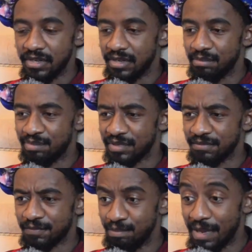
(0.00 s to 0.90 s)

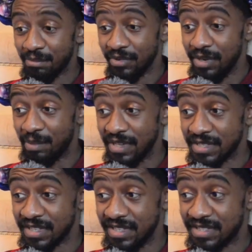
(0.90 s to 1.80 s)
but memory
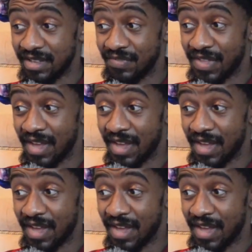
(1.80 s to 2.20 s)
basically said